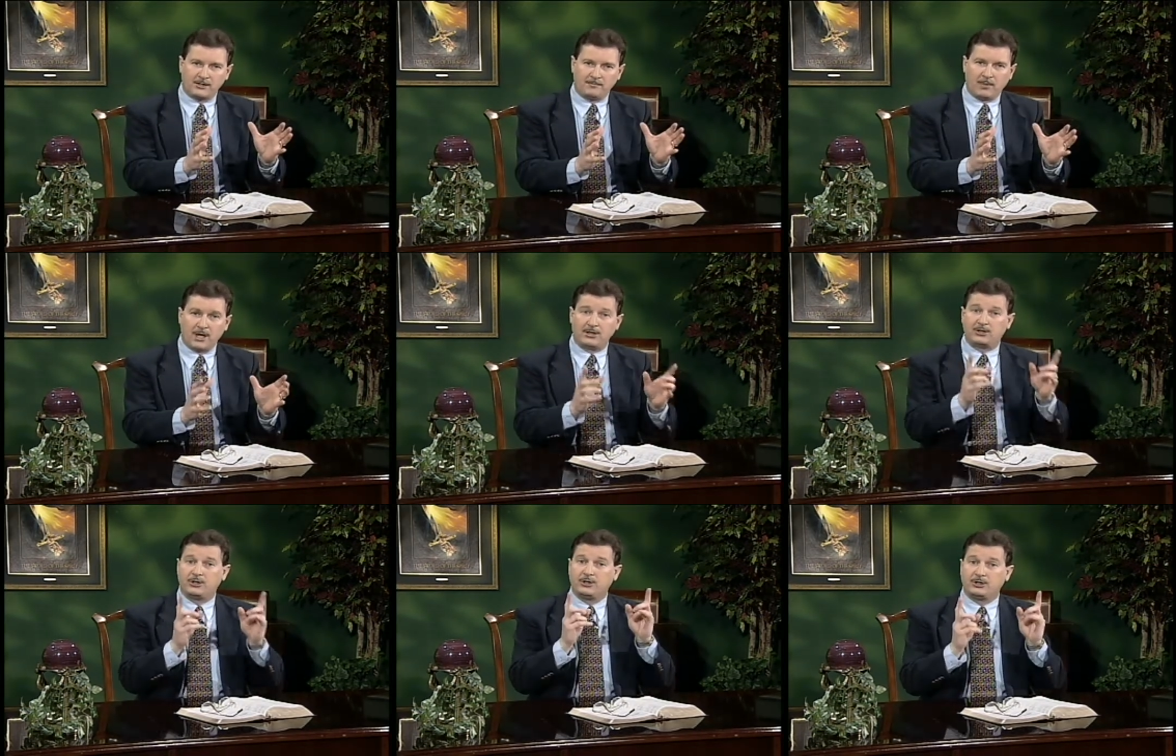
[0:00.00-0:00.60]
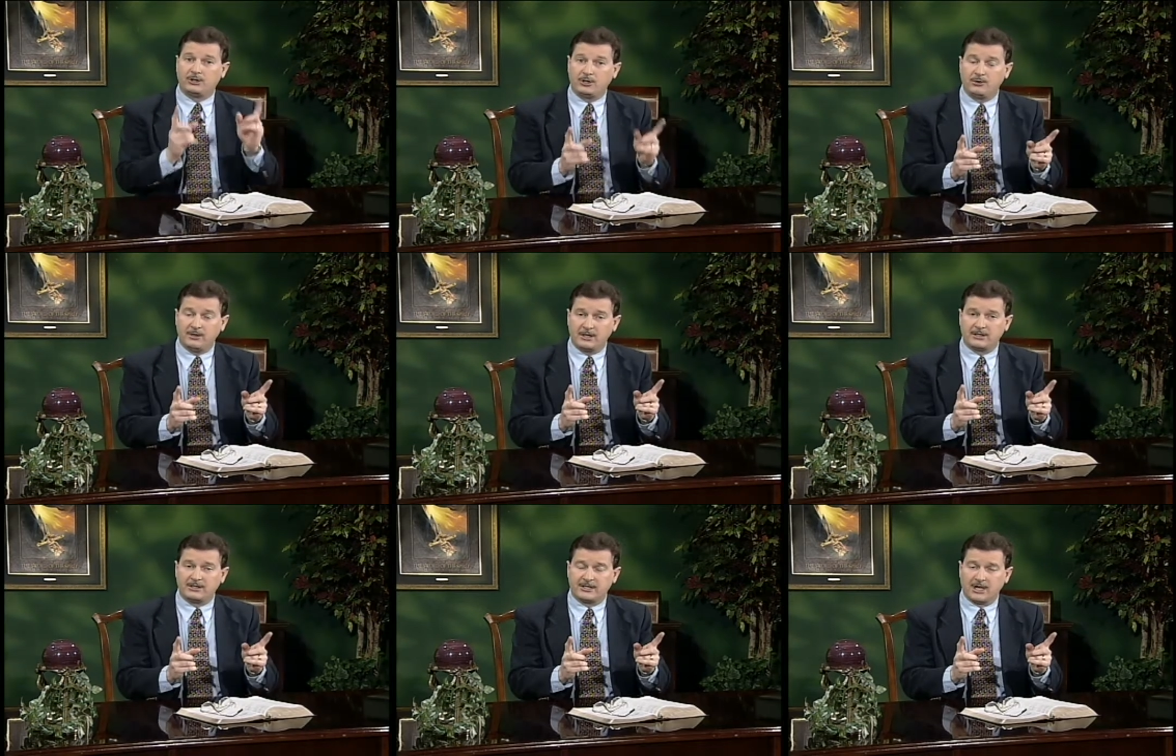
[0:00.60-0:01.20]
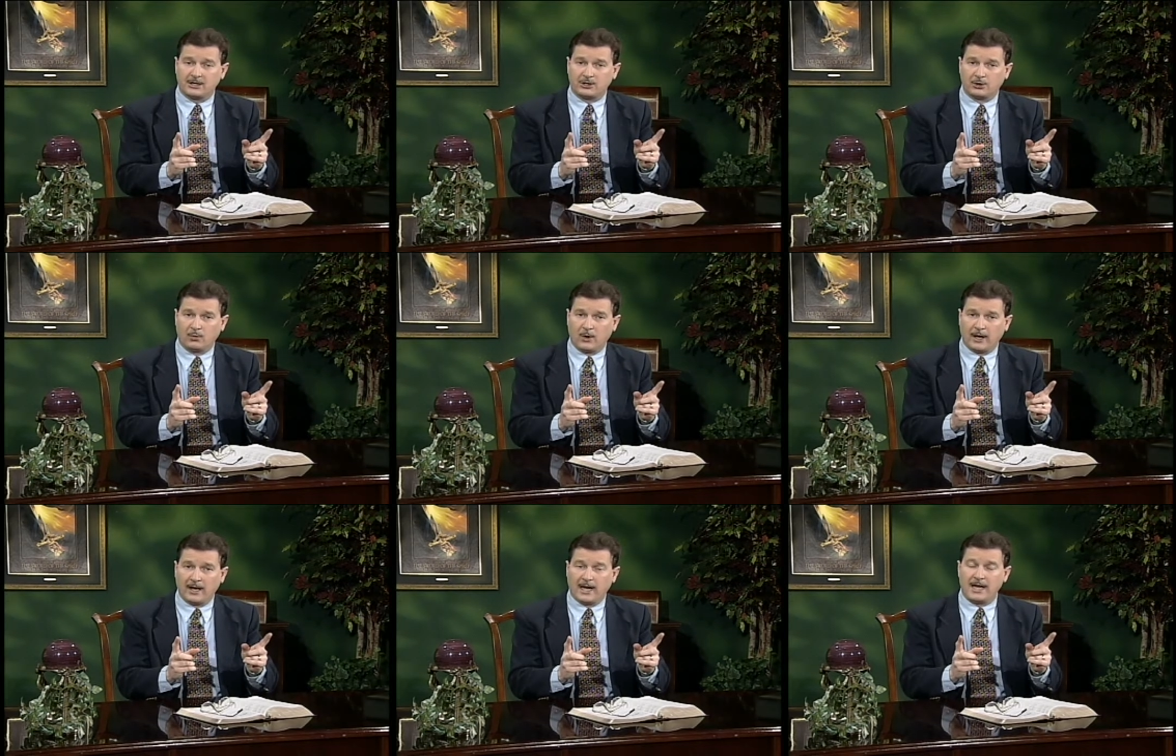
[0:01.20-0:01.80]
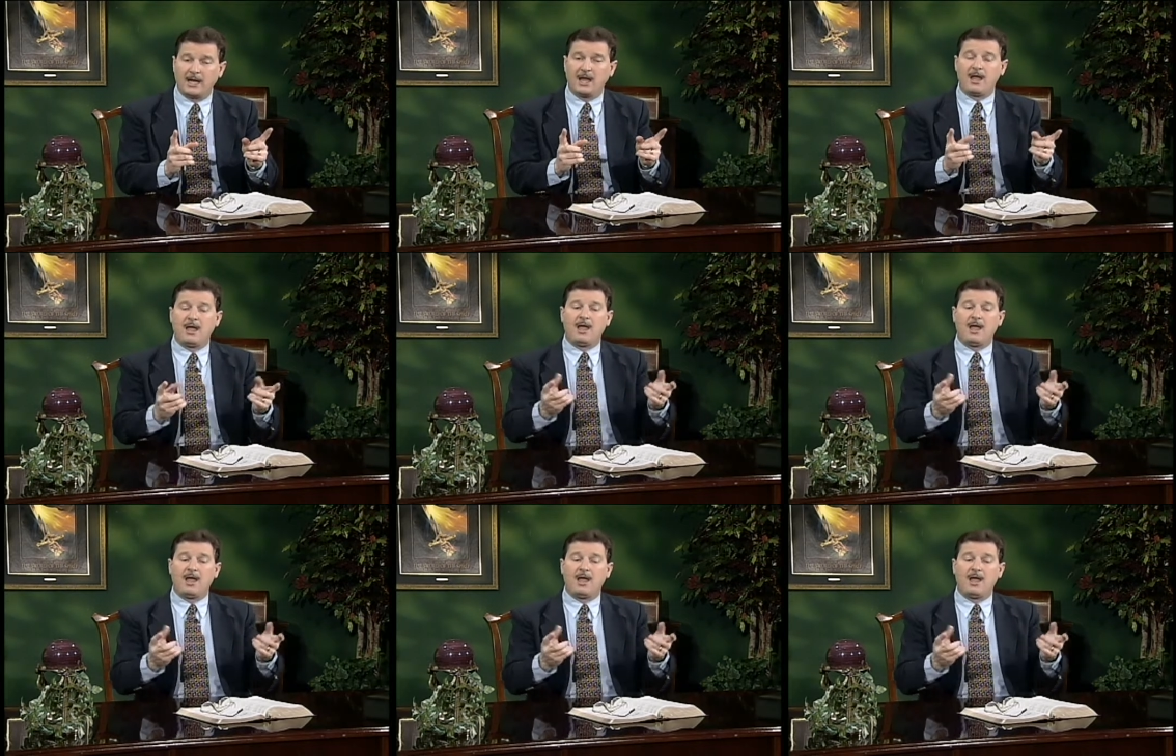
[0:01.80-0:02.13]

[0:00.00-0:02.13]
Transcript: but to do it in such a way